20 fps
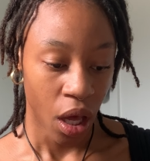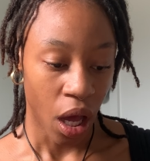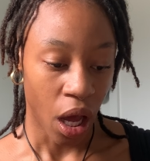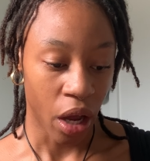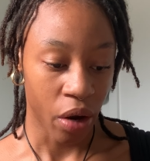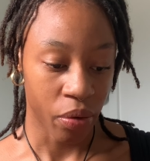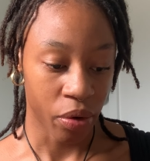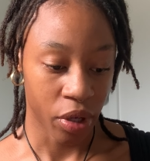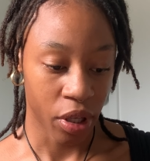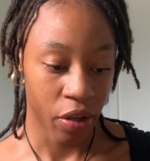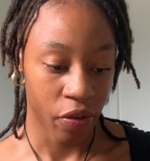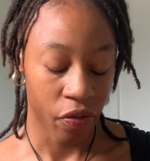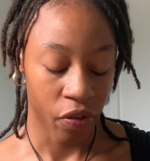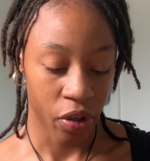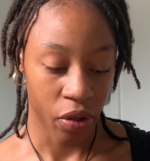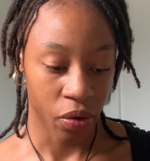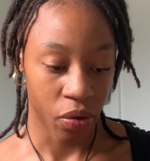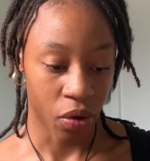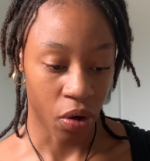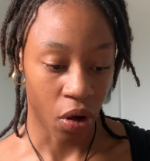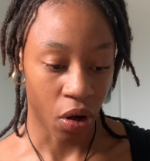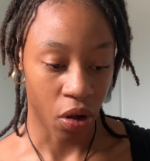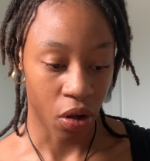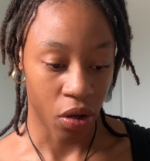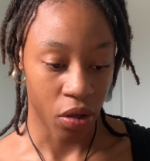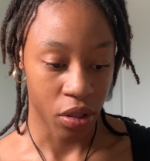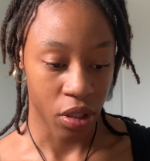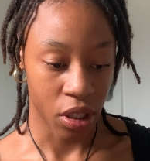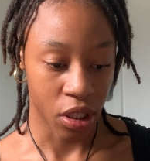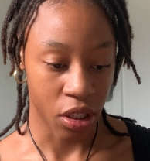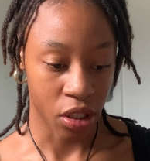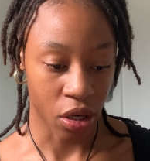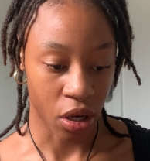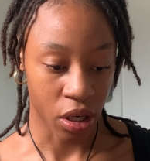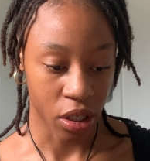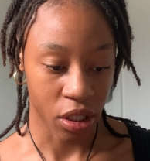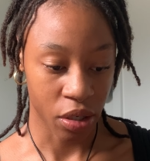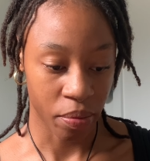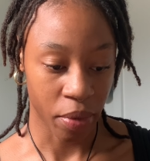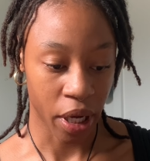I really feel called to
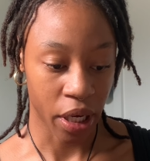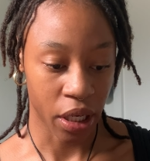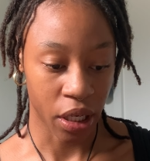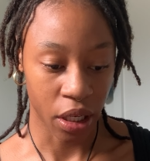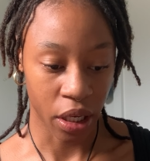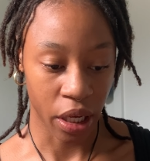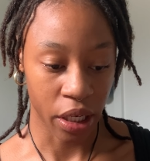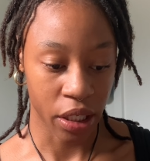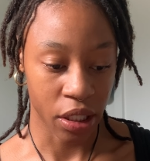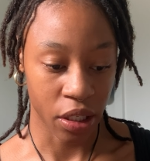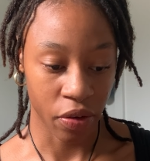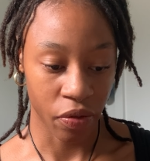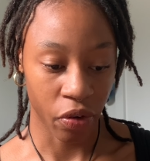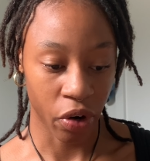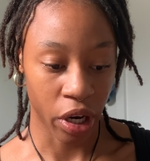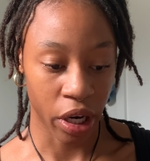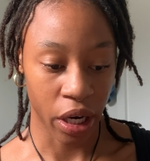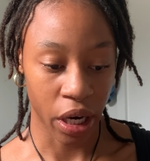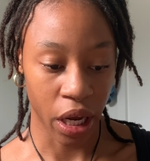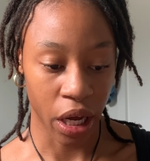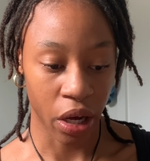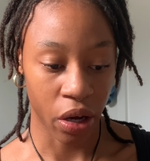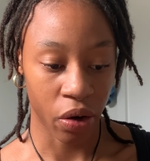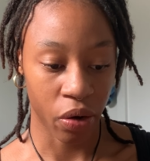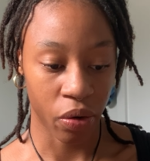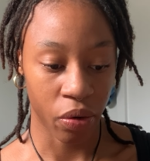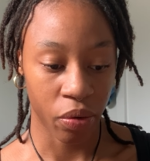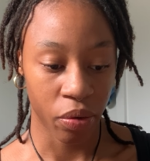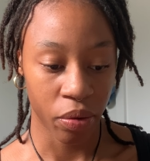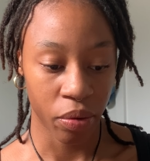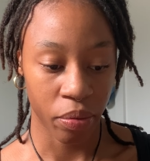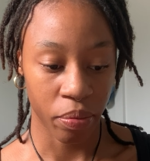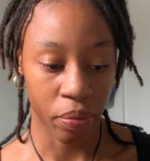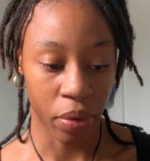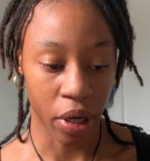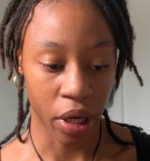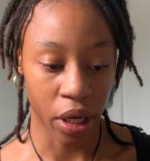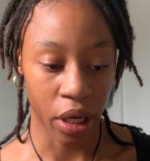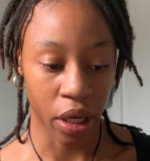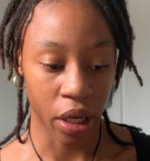talk to my collective right now,
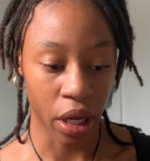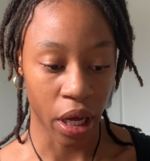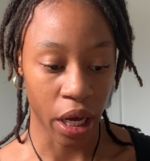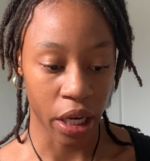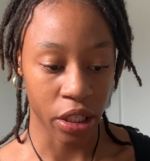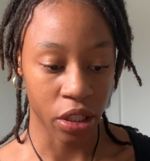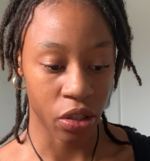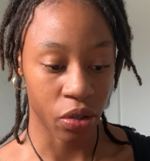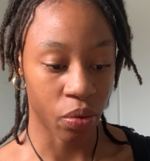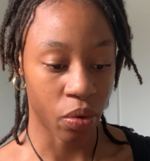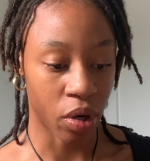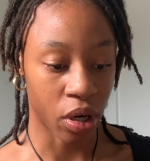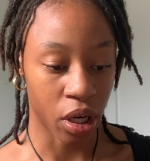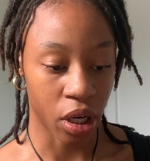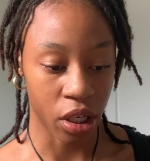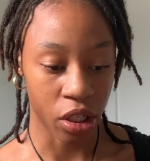but I do want to